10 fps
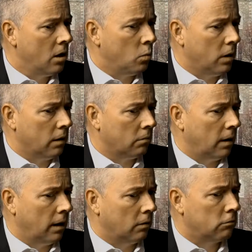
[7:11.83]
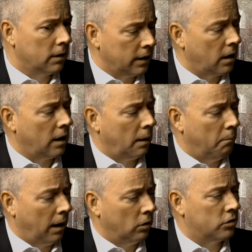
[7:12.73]
We're really
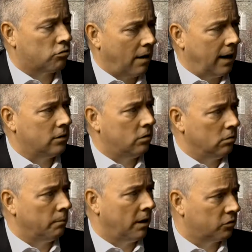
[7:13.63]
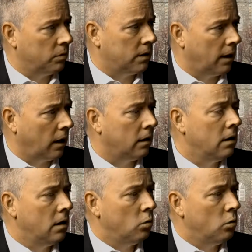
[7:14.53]
about trying to do the best we can